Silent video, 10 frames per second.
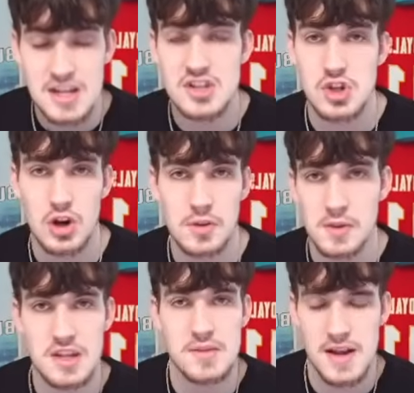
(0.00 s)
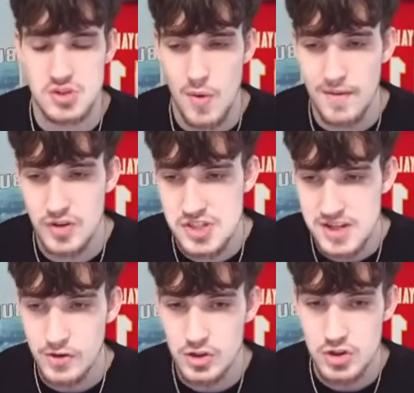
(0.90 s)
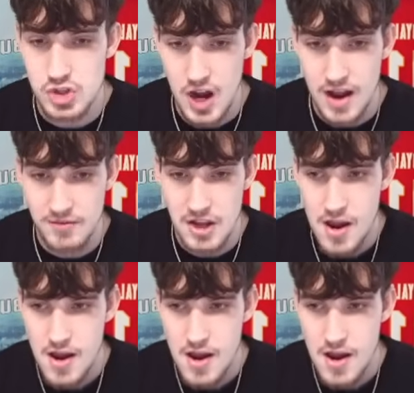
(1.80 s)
he's arguably the best wide receiver in the draft.